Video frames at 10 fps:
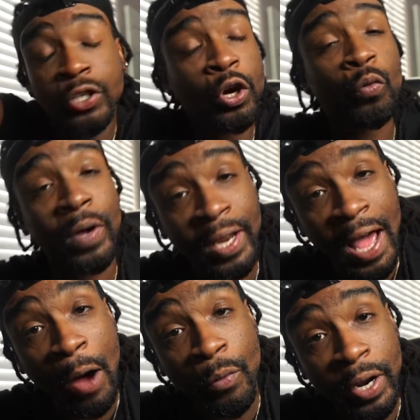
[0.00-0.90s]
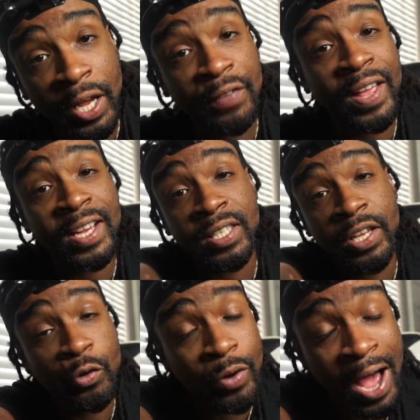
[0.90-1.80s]
so really I want to give thanks to
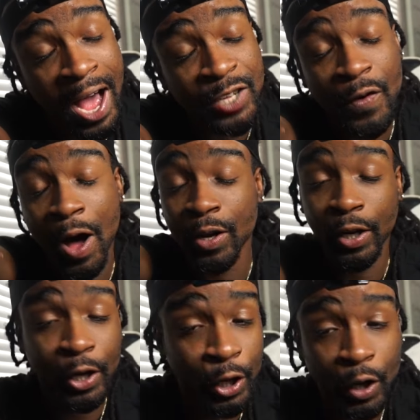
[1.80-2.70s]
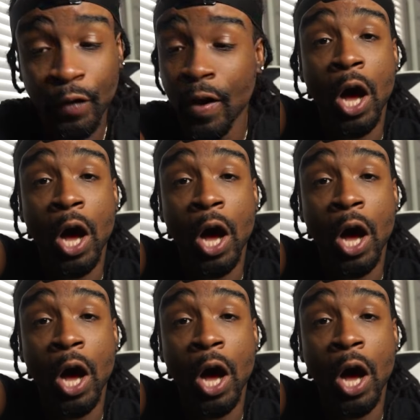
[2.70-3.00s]
you guys for all the love,